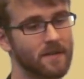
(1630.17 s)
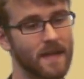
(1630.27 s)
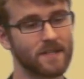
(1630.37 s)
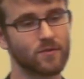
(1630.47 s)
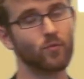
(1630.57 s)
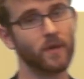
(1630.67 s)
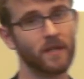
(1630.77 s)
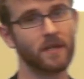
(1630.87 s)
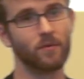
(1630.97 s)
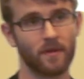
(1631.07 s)
That's
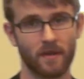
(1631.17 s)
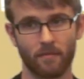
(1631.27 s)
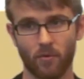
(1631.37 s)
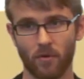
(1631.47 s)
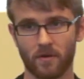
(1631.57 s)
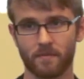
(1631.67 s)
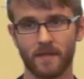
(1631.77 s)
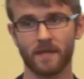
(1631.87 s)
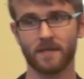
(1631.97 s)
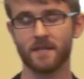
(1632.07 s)
really, really important,
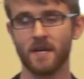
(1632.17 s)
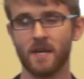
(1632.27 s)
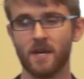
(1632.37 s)
because